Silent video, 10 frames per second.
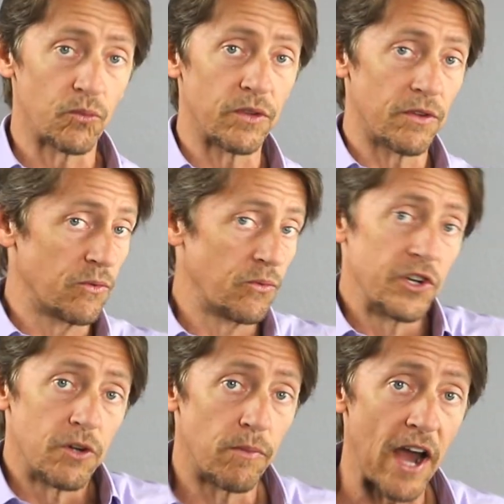with the
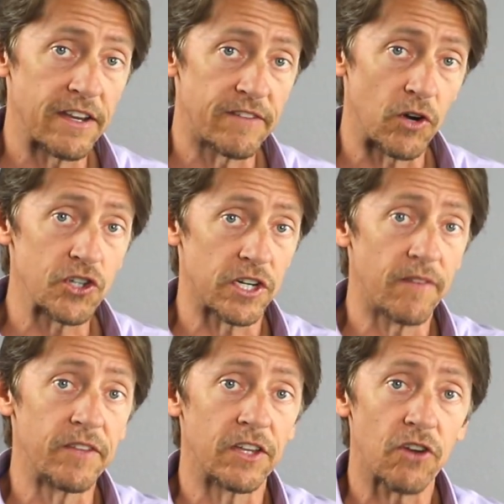original branded version
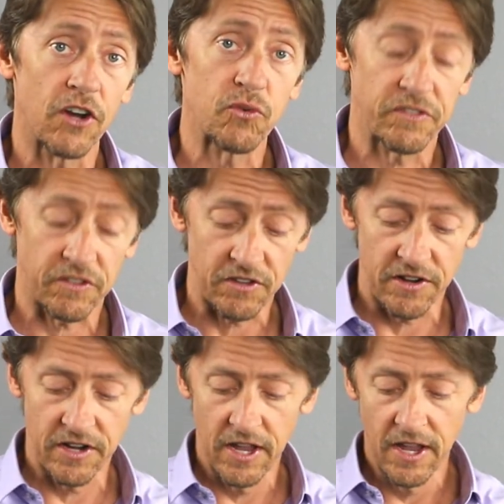of the Atari
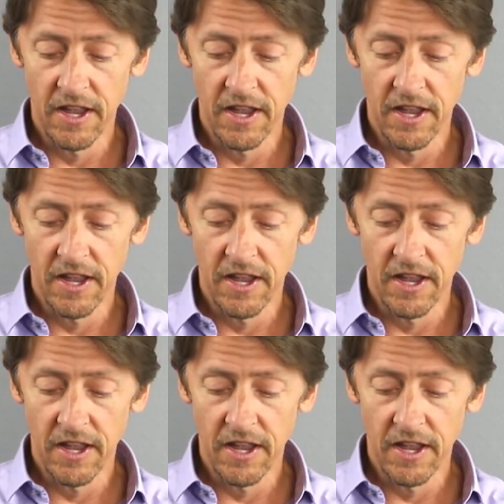2600.